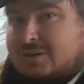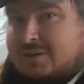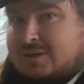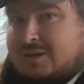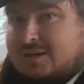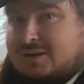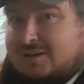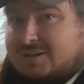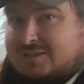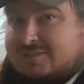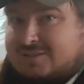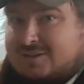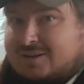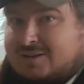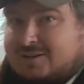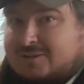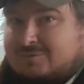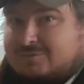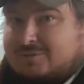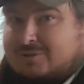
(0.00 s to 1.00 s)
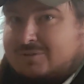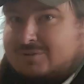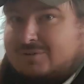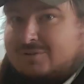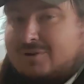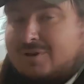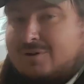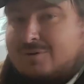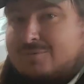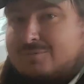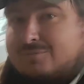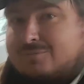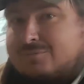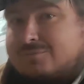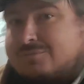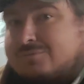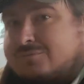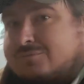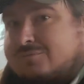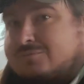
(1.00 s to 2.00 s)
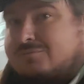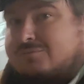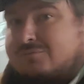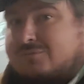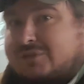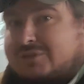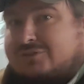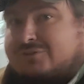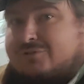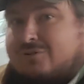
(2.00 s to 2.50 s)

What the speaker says: And let's not even, this